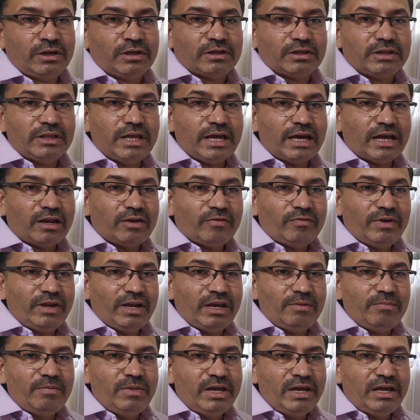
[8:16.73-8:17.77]
there
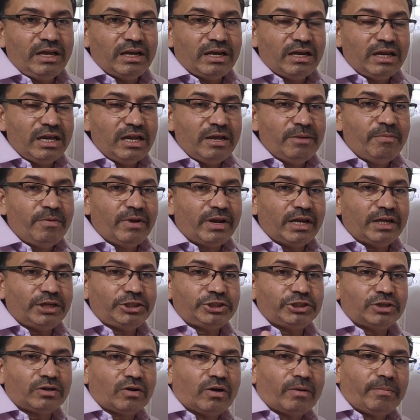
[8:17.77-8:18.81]
will be
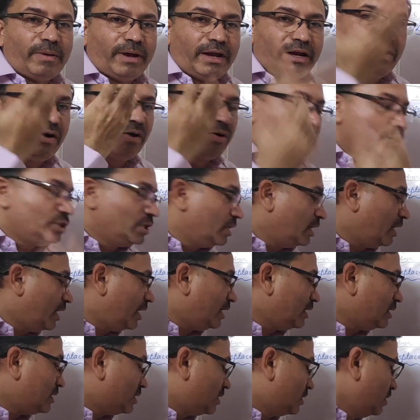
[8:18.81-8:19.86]
liberation of hydrogen
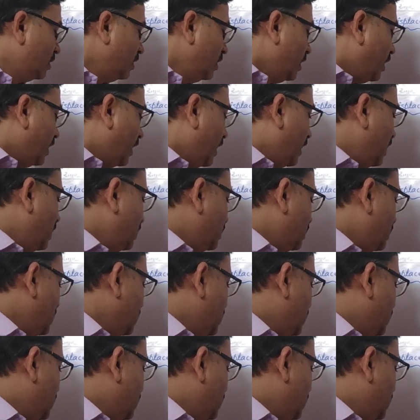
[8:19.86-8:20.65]
gas, and see